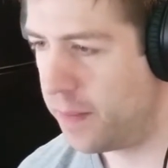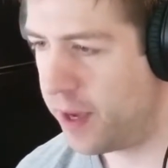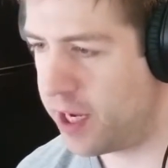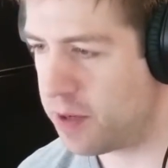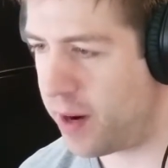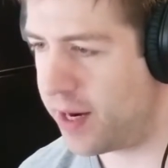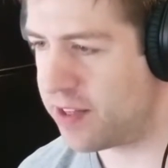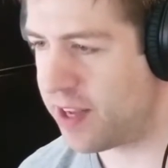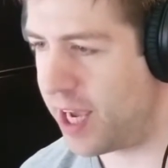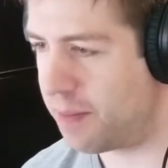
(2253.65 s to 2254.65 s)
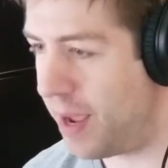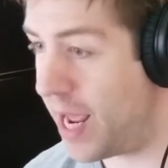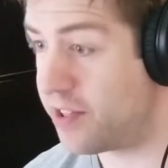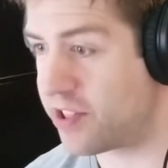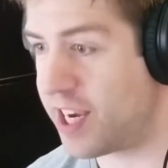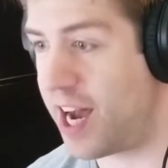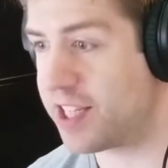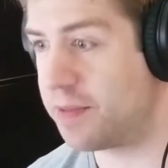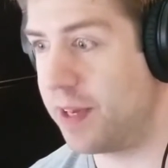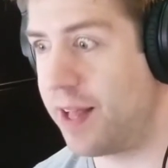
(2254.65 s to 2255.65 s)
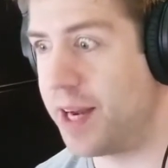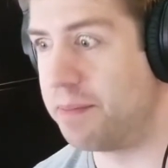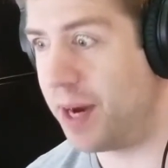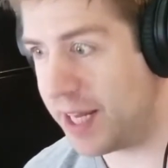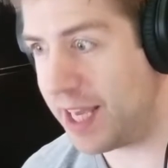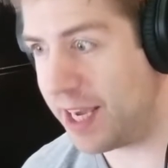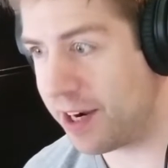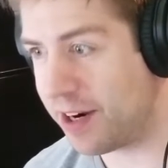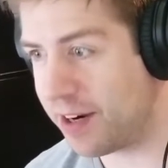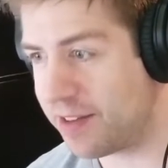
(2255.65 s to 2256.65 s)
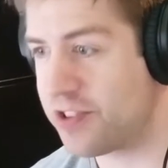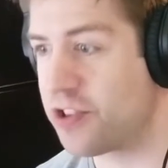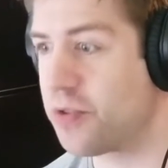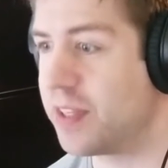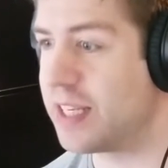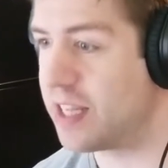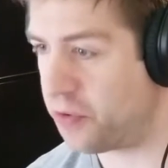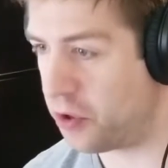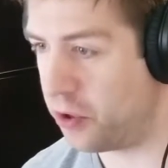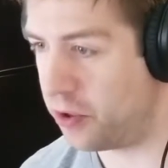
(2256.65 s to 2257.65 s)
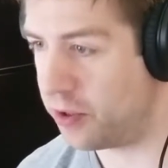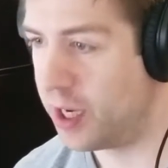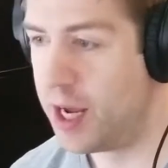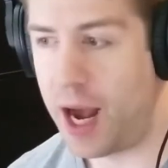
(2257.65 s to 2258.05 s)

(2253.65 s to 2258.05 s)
and your body's like, man, this is costing me a lot of money here. This is really difficult.